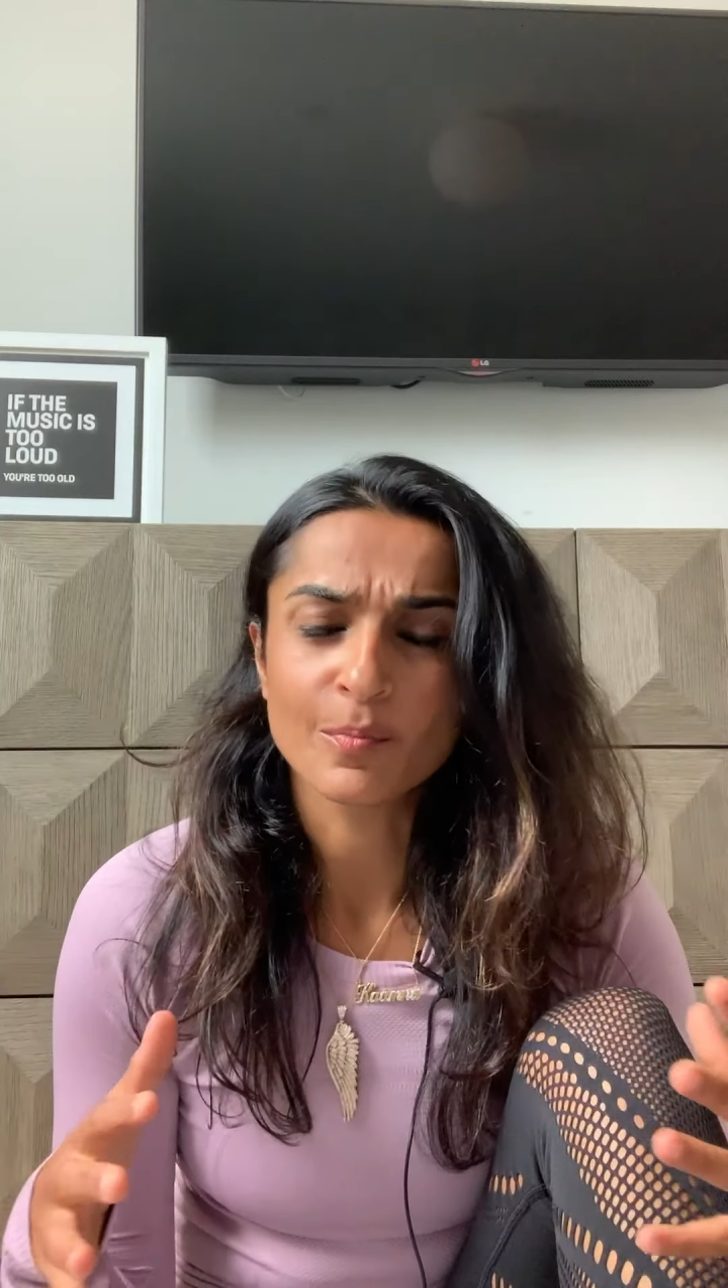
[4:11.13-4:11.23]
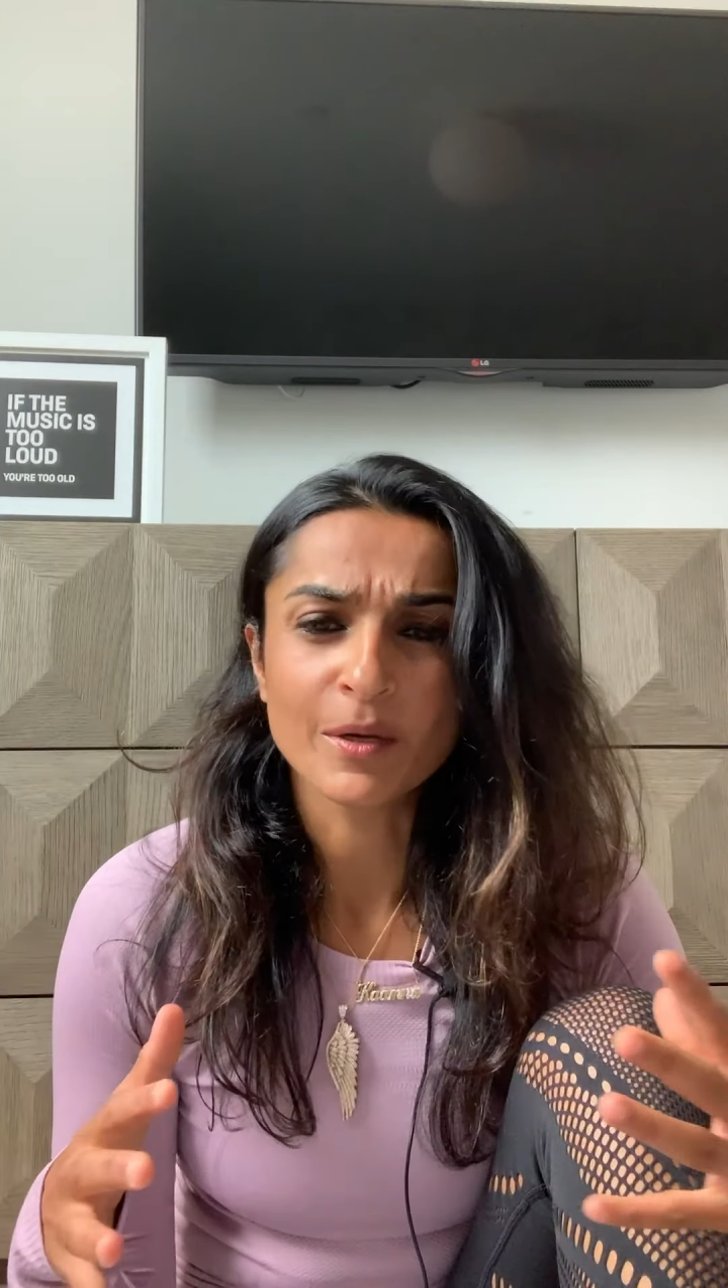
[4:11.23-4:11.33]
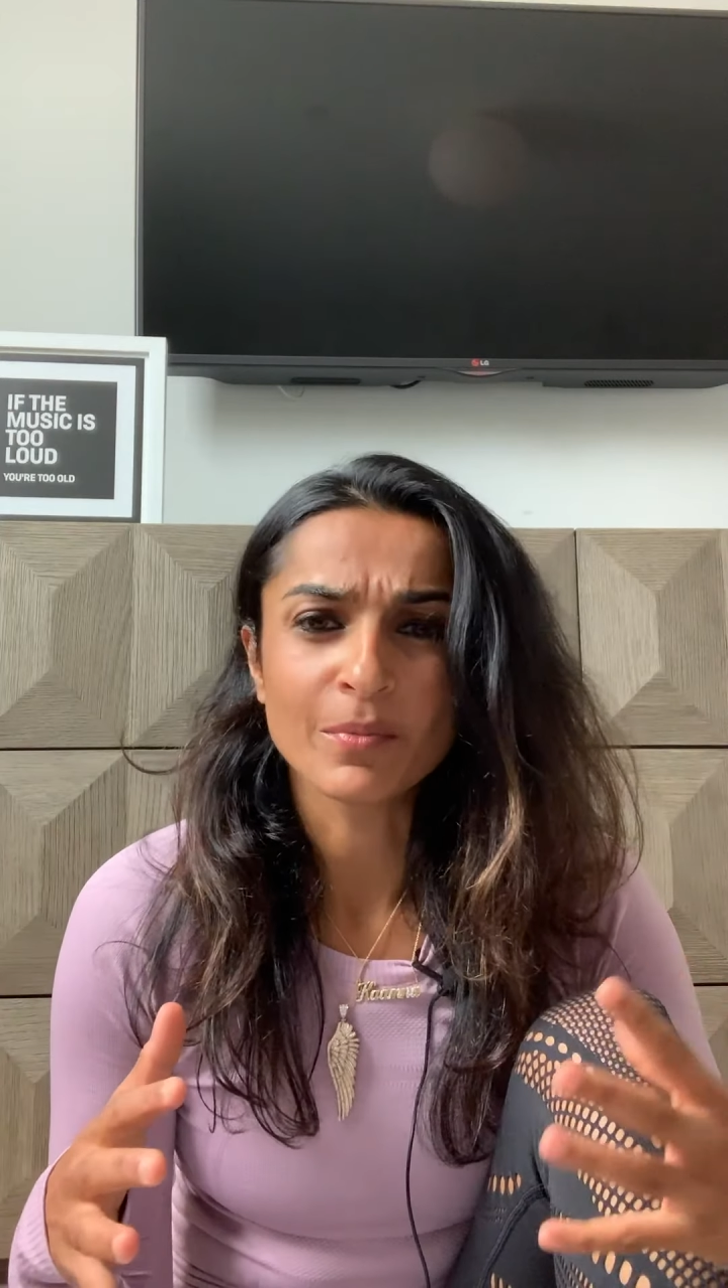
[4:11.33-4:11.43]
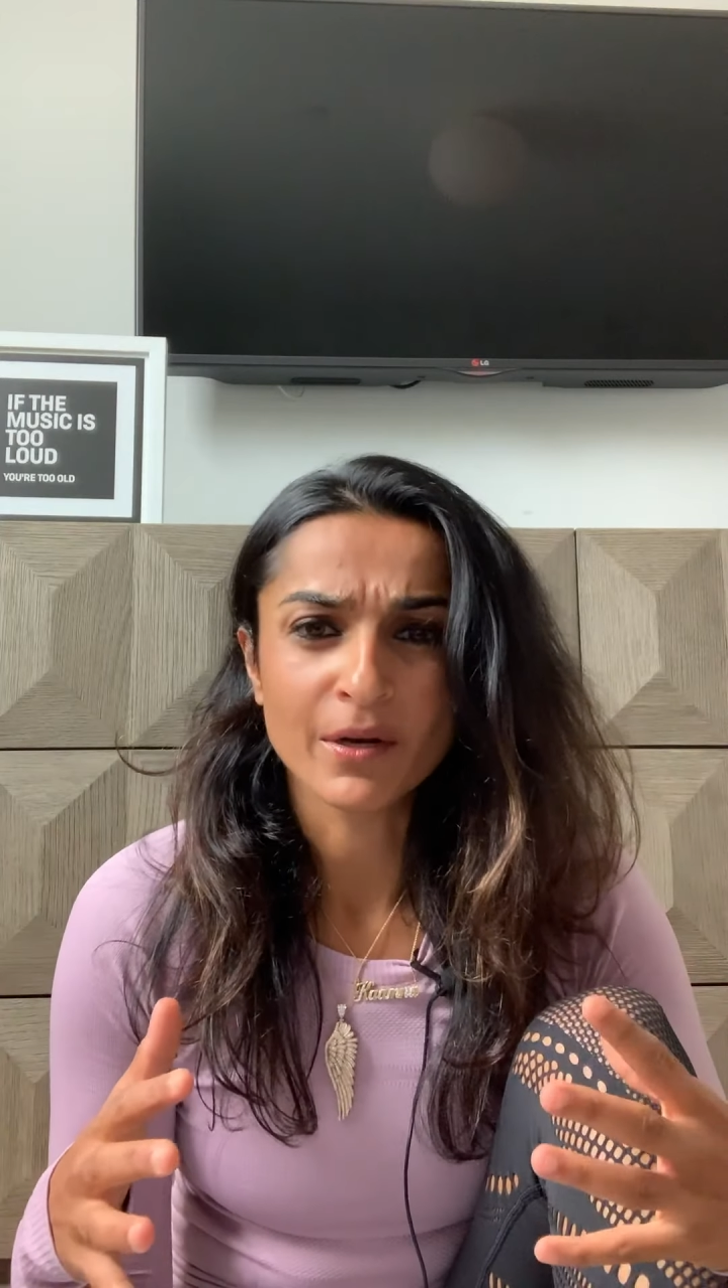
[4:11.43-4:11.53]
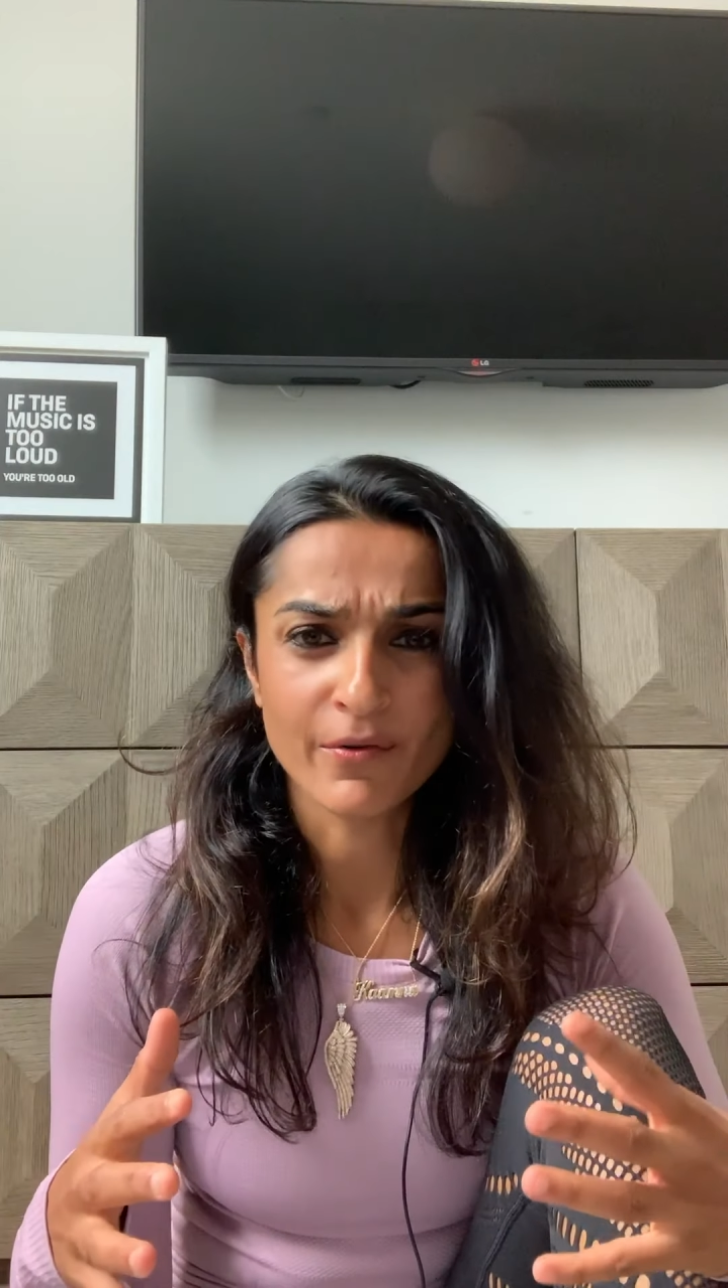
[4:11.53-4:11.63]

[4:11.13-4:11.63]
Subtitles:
the people